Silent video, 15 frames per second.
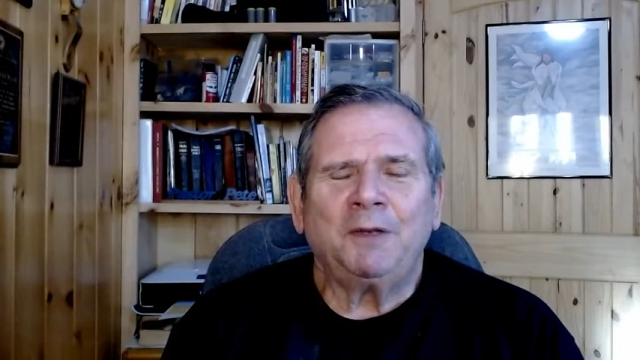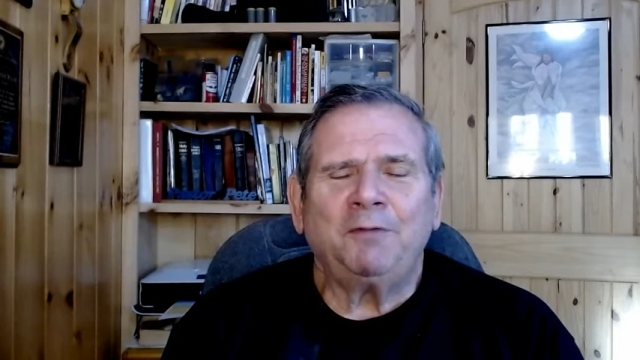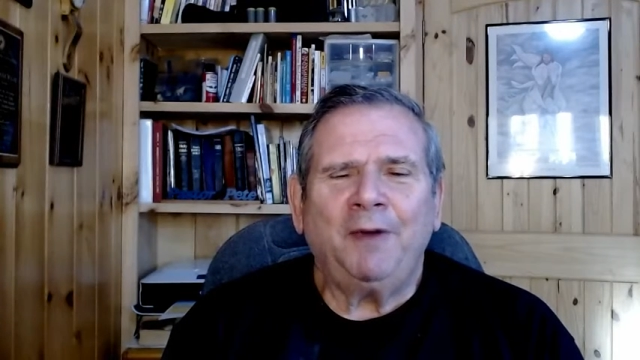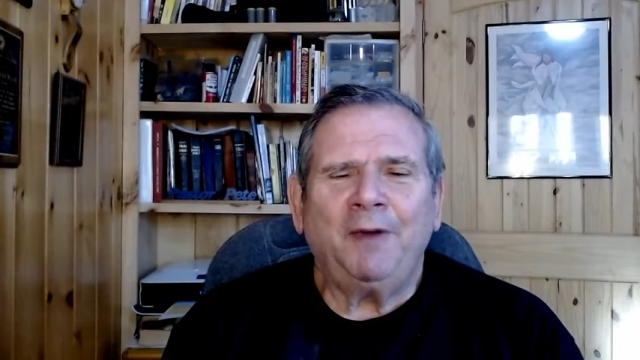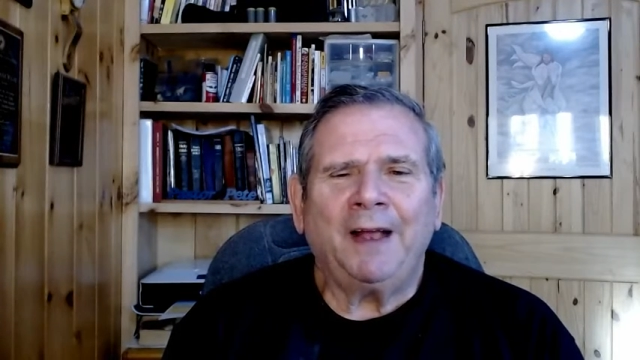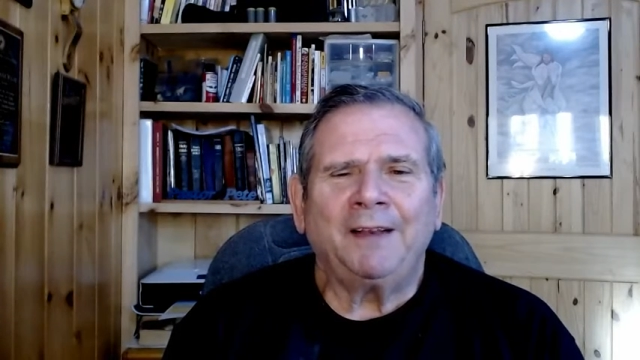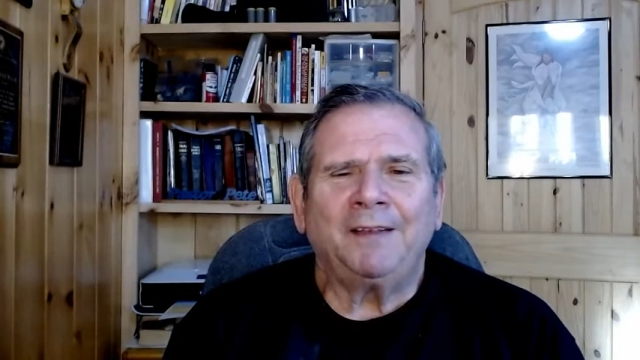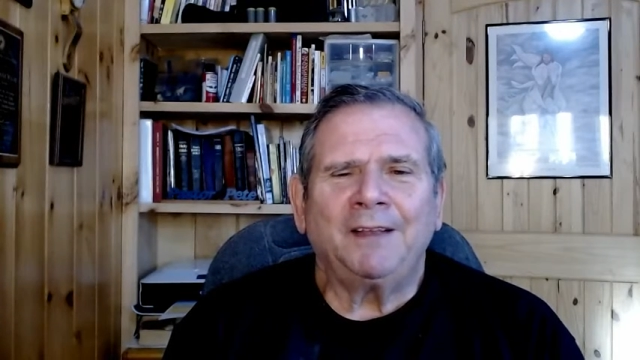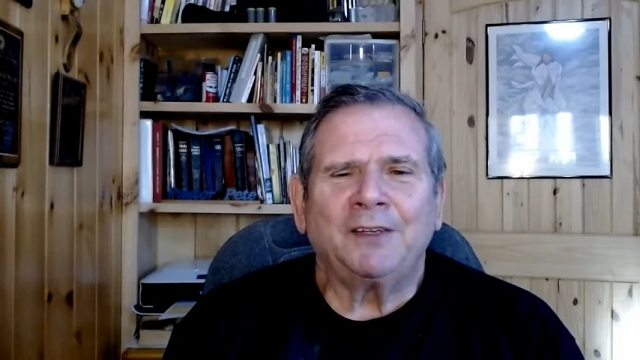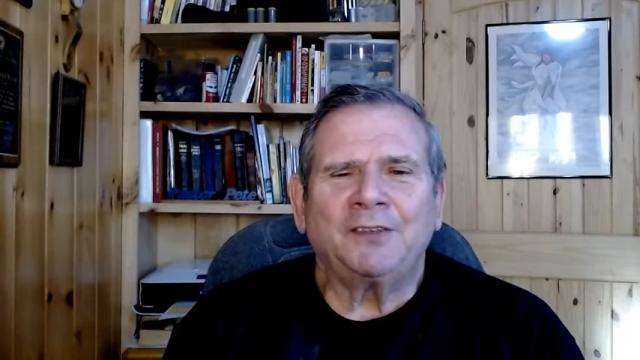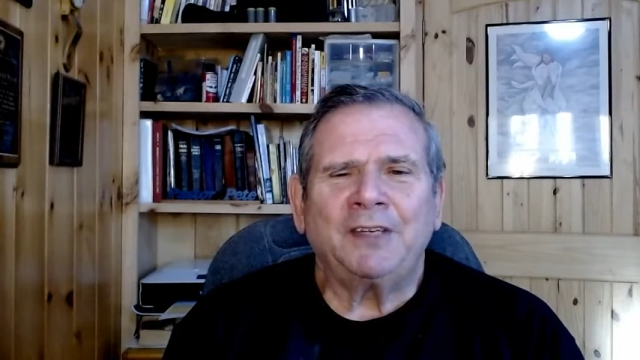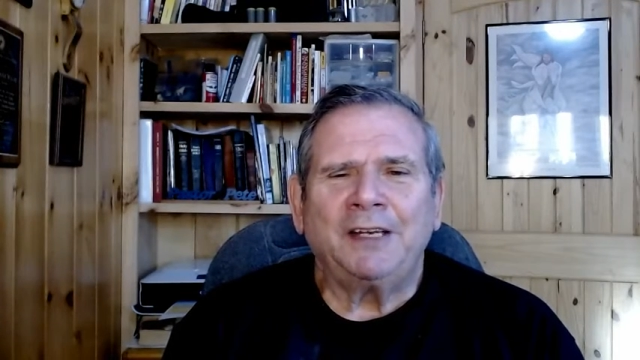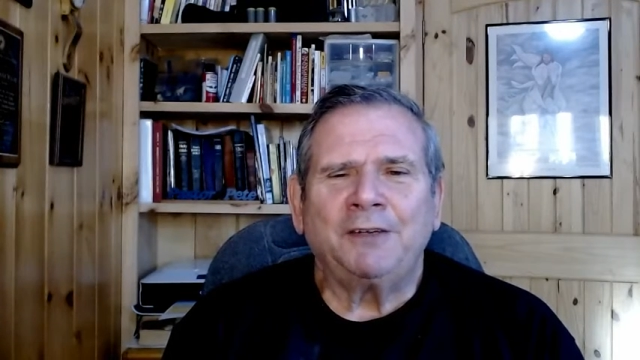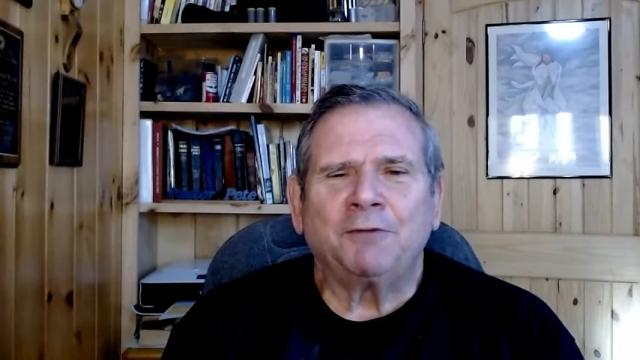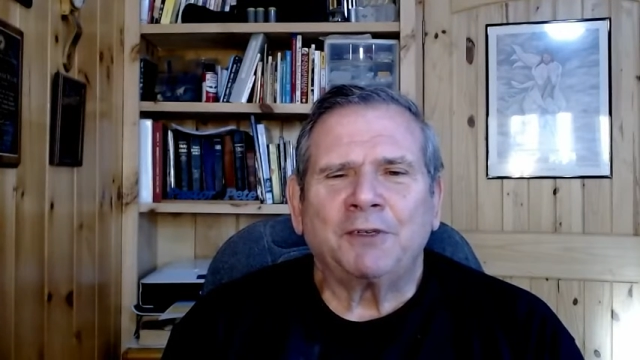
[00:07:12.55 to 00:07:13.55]
we find
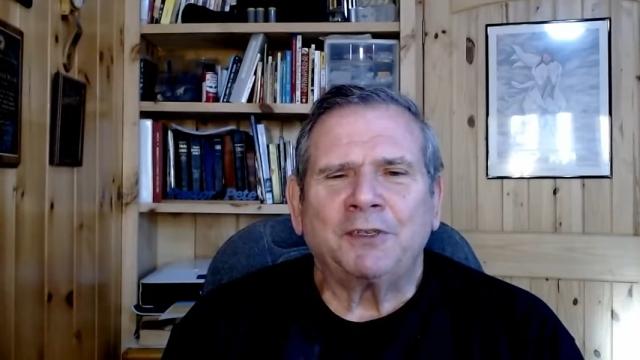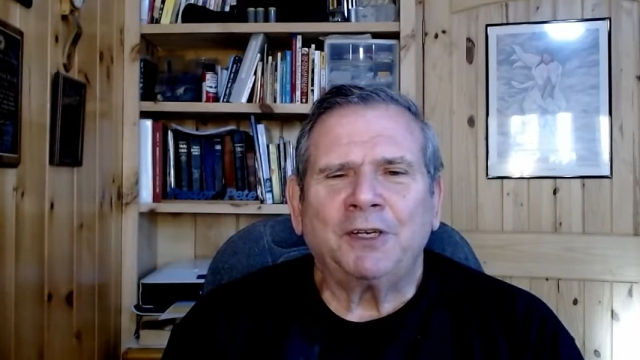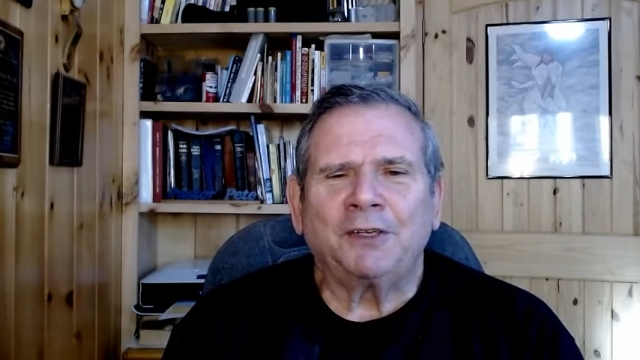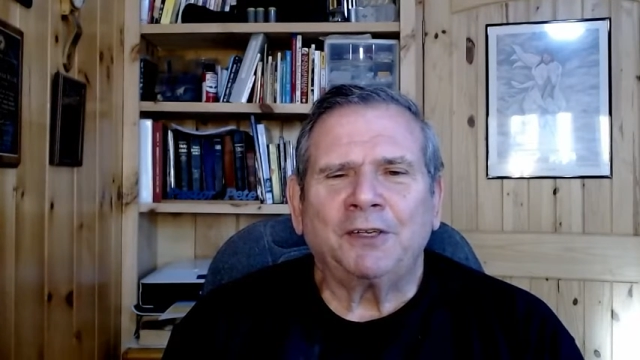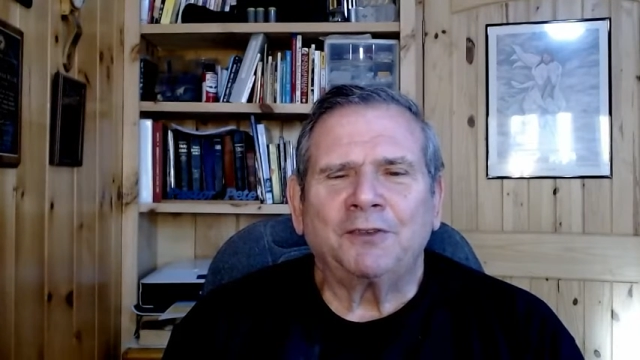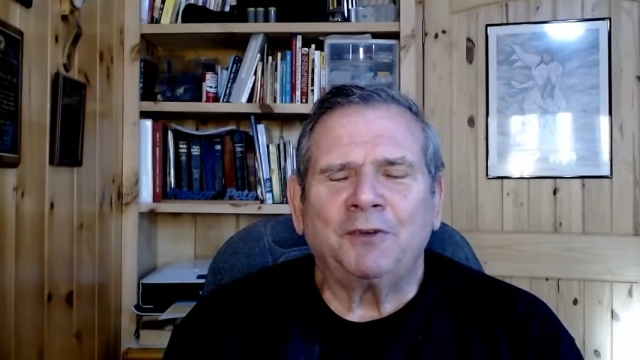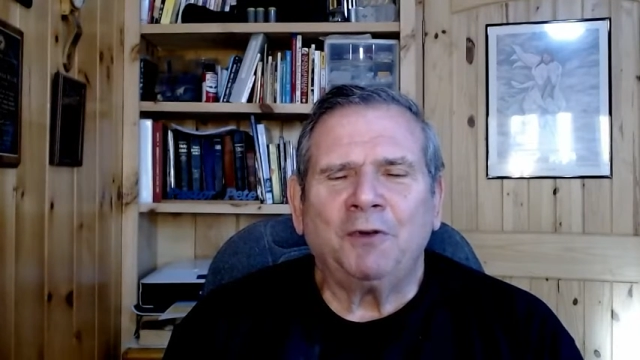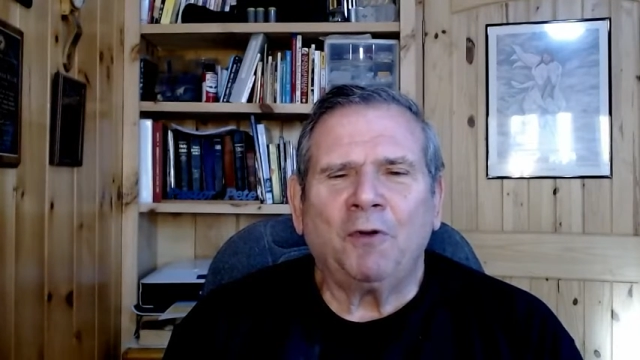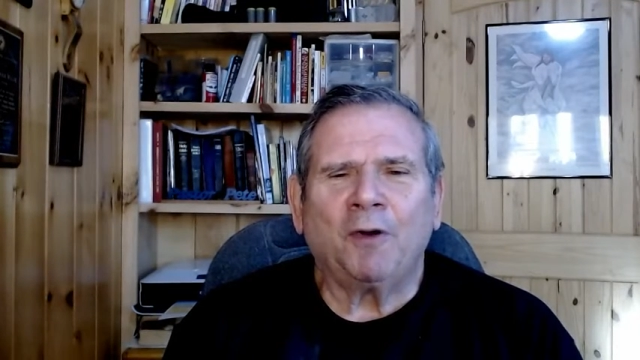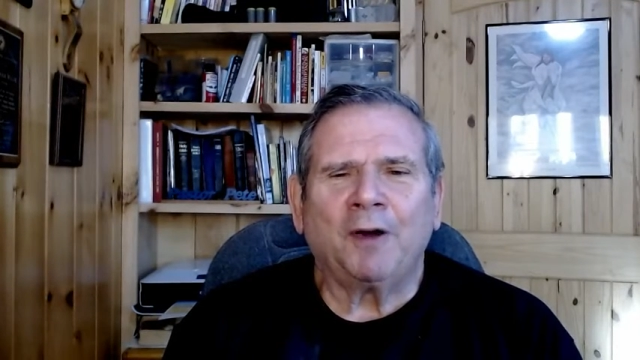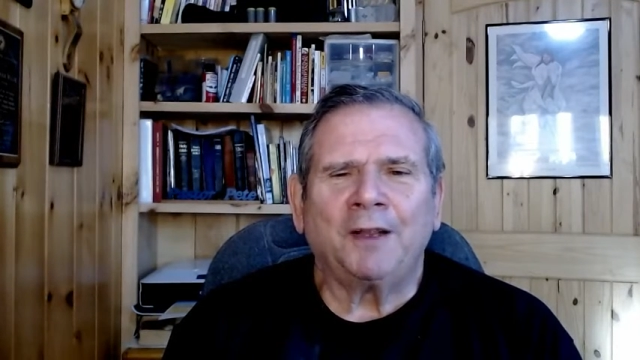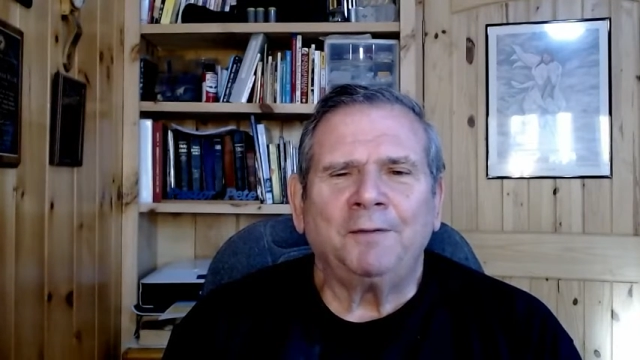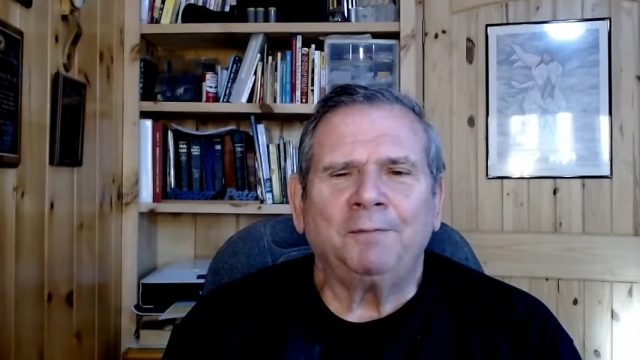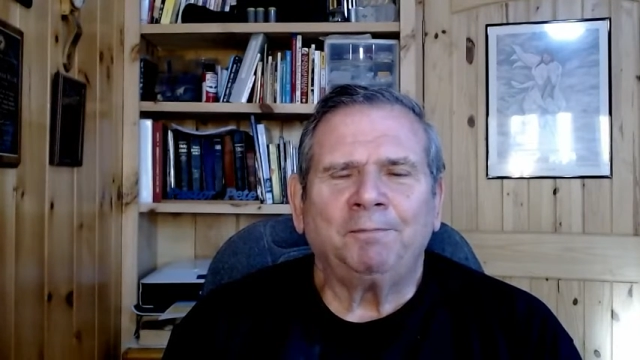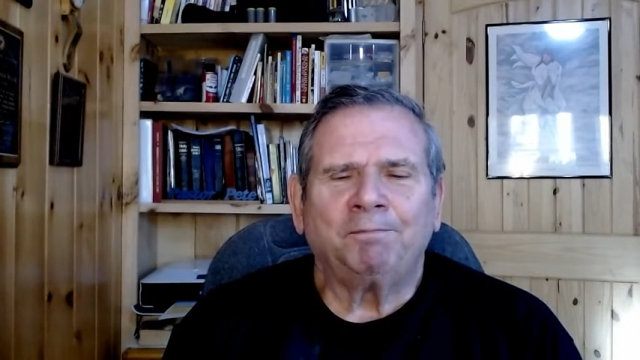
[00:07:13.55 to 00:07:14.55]
this interesting
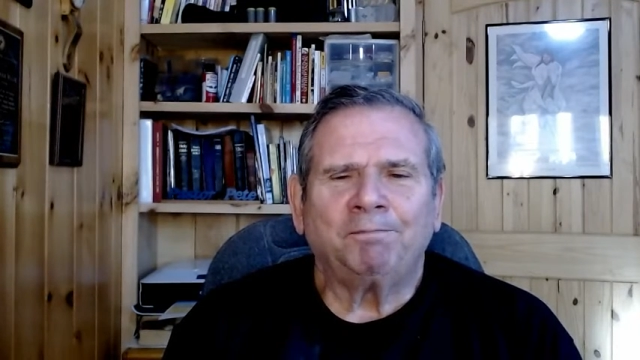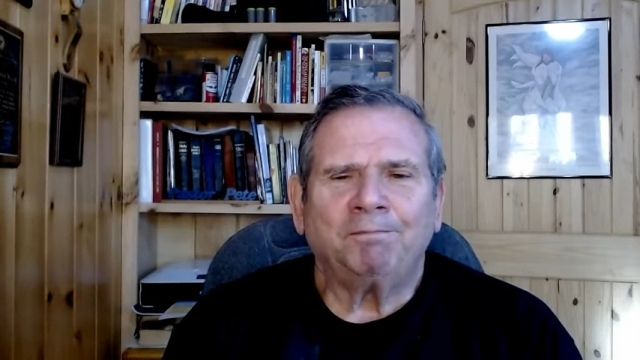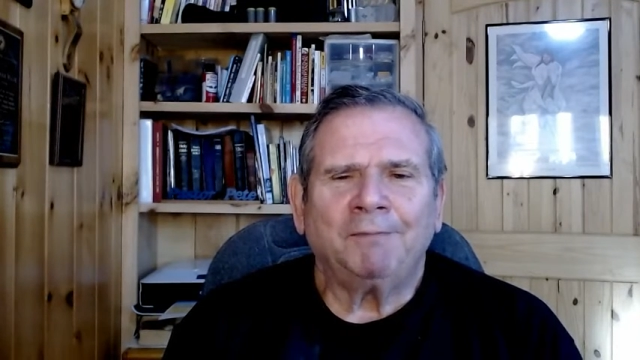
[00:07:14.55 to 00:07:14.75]
story.